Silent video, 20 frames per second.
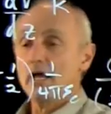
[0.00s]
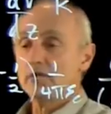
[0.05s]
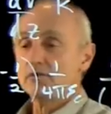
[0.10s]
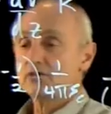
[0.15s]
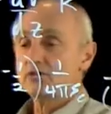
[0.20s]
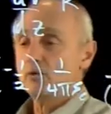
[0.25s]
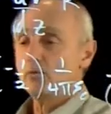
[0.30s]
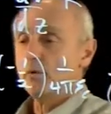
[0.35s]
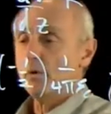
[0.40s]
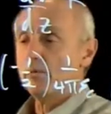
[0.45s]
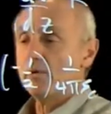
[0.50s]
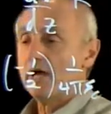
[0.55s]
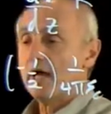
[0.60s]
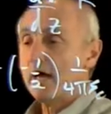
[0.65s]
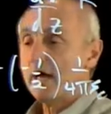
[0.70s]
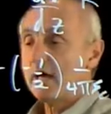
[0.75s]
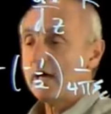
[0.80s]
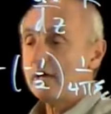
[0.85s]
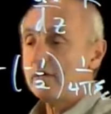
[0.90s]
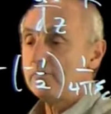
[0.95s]
And so what we
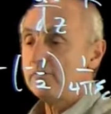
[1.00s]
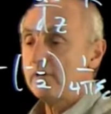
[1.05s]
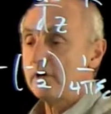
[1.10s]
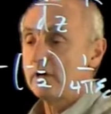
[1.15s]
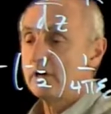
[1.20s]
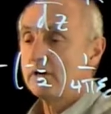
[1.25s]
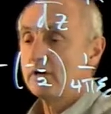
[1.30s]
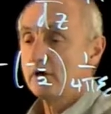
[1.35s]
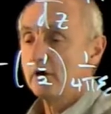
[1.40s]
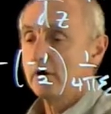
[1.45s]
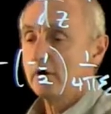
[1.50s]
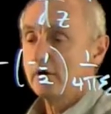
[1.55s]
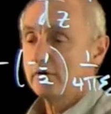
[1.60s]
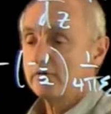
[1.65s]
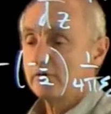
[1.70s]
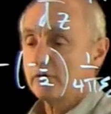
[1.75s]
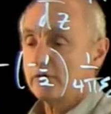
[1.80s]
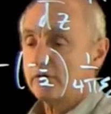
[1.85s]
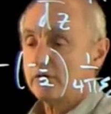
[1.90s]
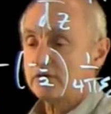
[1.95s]
have
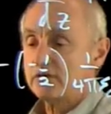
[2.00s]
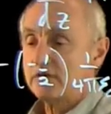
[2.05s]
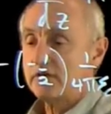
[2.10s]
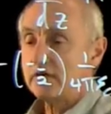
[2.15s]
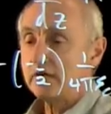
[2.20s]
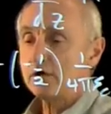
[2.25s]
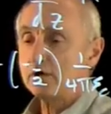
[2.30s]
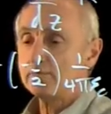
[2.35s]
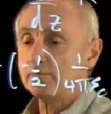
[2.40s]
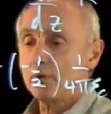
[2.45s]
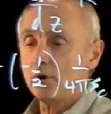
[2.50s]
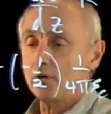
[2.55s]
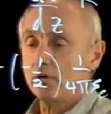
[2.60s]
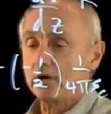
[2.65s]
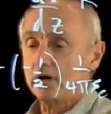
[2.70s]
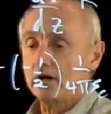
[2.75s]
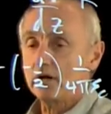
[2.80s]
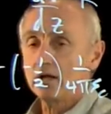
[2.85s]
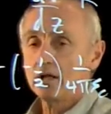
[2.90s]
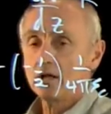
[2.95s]
for the z
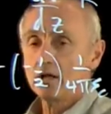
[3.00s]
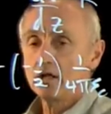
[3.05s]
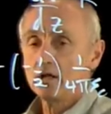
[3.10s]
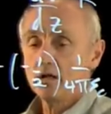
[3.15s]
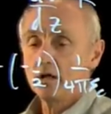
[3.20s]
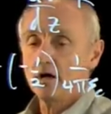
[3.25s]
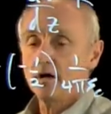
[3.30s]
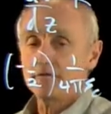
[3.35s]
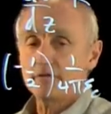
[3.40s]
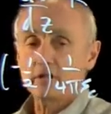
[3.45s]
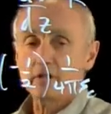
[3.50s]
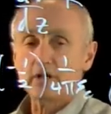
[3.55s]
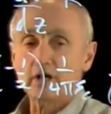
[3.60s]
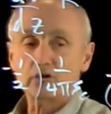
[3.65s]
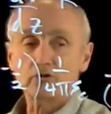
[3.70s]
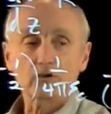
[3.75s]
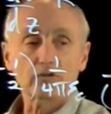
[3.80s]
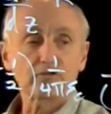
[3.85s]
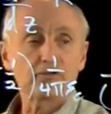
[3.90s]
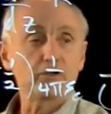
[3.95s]
component of the
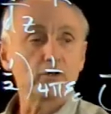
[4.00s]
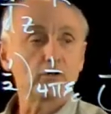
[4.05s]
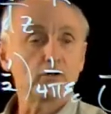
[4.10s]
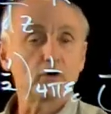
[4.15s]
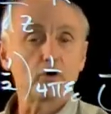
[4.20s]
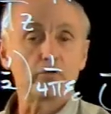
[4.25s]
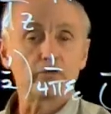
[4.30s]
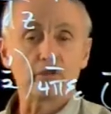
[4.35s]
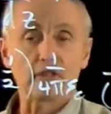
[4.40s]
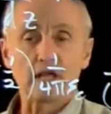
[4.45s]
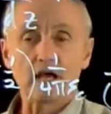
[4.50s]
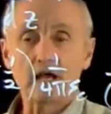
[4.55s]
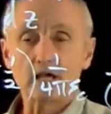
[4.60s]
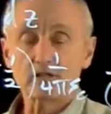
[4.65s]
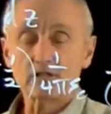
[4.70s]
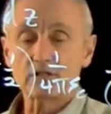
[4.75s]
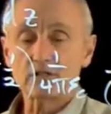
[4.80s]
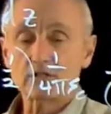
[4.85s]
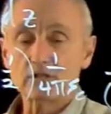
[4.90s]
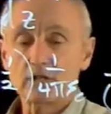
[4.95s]
electric field over the
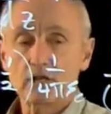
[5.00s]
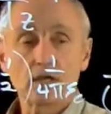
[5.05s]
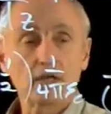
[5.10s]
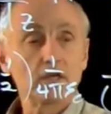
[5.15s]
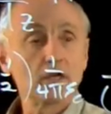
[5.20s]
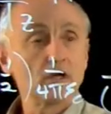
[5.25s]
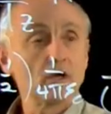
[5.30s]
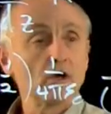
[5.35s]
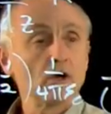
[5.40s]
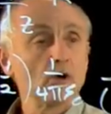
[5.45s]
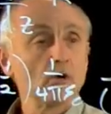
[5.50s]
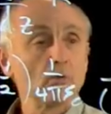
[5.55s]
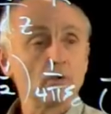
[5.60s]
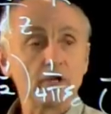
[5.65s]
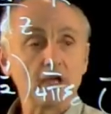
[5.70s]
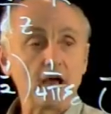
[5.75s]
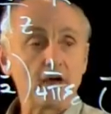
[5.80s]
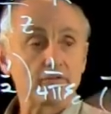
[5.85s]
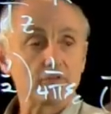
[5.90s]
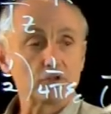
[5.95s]
axis,
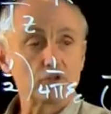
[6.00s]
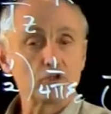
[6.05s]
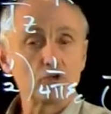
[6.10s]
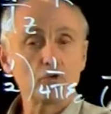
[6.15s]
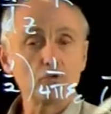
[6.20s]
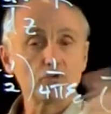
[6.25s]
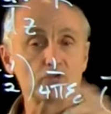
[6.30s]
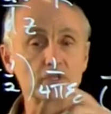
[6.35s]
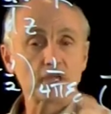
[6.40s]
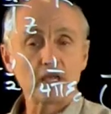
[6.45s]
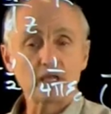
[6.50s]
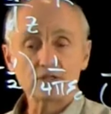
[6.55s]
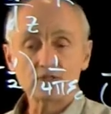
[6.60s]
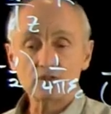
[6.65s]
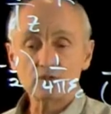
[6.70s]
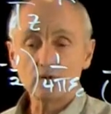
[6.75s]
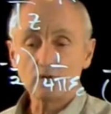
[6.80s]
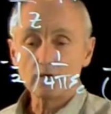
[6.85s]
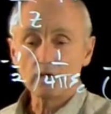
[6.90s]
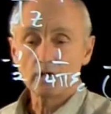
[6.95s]
we have the 2's
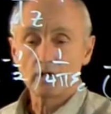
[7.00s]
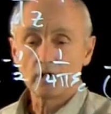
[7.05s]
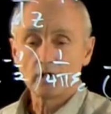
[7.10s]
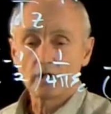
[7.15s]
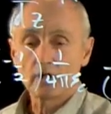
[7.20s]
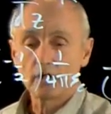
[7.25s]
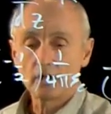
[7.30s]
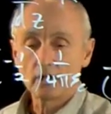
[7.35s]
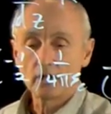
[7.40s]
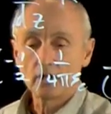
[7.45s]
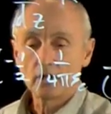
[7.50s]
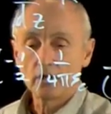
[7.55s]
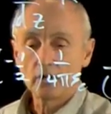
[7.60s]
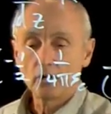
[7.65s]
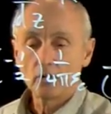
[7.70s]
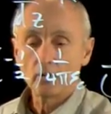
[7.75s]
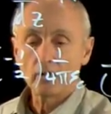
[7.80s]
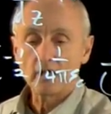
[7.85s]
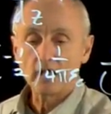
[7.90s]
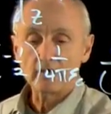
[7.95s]
cancel.
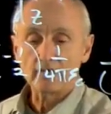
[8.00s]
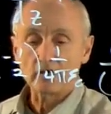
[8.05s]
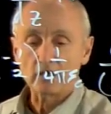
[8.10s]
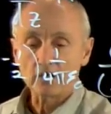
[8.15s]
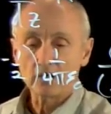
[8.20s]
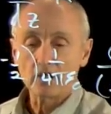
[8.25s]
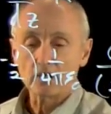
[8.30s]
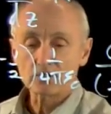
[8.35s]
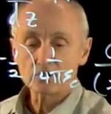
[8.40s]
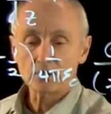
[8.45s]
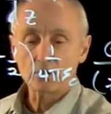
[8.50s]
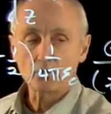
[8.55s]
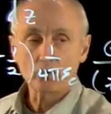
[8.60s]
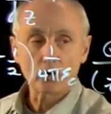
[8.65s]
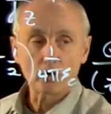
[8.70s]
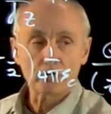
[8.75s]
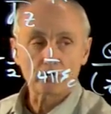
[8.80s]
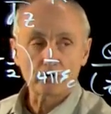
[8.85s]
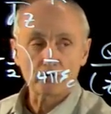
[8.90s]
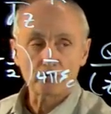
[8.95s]
We have our
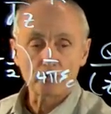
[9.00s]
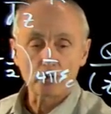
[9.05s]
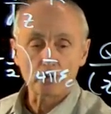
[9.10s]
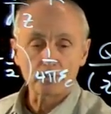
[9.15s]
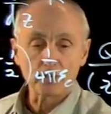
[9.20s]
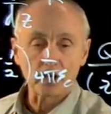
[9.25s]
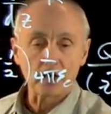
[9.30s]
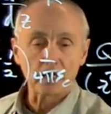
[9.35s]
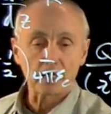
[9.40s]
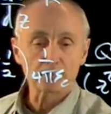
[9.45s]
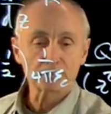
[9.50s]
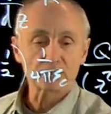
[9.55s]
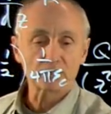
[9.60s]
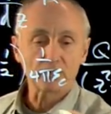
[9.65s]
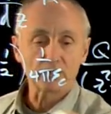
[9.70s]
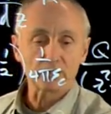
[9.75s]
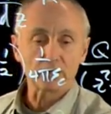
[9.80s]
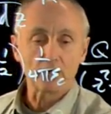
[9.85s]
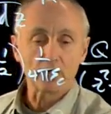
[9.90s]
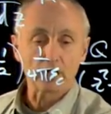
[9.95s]
constant 1 over 4 pi
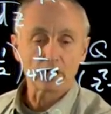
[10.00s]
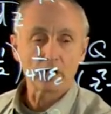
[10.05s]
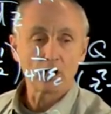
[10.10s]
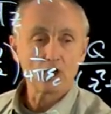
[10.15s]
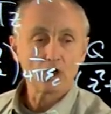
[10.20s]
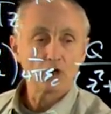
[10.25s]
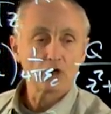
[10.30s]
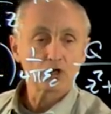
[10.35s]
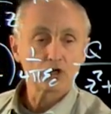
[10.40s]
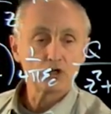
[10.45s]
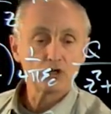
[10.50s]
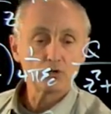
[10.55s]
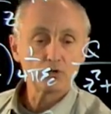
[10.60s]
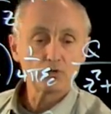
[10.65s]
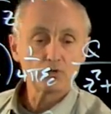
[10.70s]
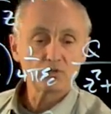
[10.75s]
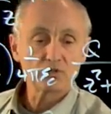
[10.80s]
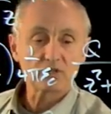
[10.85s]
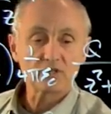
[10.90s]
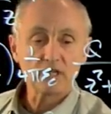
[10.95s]
epsilon naught
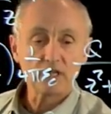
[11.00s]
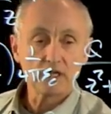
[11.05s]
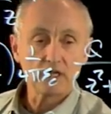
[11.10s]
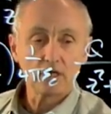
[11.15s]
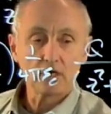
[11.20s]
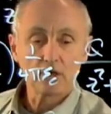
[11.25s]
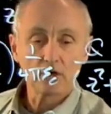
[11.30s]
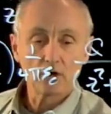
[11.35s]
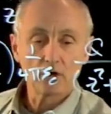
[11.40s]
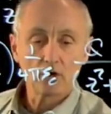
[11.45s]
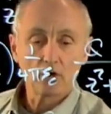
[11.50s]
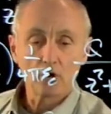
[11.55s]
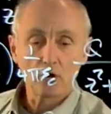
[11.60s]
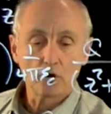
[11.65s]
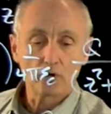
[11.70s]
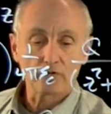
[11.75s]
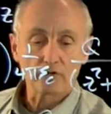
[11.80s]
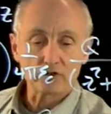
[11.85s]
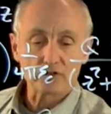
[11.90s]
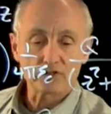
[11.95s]
qz
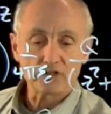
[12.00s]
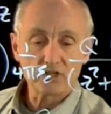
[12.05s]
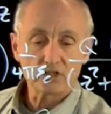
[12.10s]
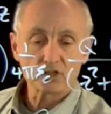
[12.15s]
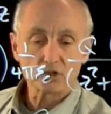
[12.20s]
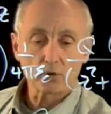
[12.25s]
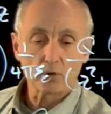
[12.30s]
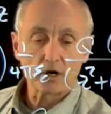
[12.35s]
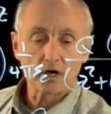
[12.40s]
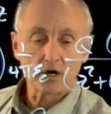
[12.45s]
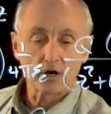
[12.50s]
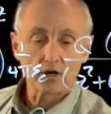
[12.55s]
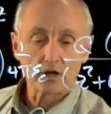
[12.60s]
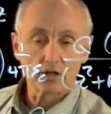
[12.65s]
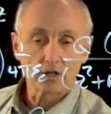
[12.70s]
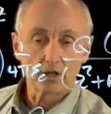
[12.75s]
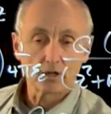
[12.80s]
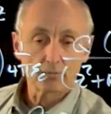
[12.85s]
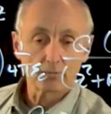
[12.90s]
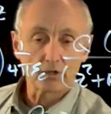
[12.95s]
over z
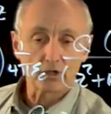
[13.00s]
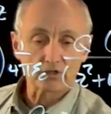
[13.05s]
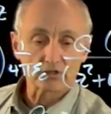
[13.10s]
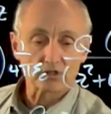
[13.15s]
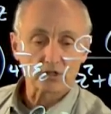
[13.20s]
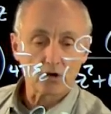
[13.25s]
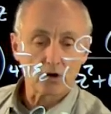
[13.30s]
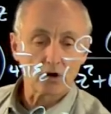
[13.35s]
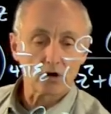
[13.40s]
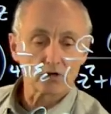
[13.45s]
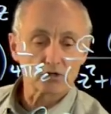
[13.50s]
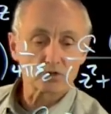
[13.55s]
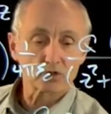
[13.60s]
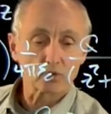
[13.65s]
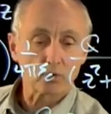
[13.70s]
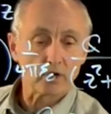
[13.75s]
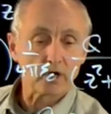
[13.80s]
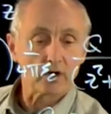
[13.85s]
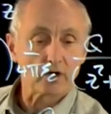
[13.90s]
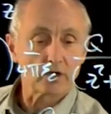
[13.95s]
squared plus r
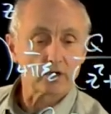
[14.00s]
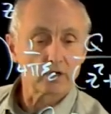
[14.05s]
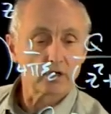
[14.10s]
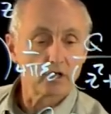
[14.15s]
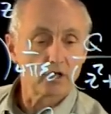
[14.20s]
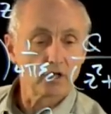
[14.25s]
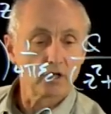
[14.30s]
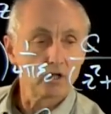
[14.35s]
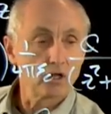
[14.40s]
squared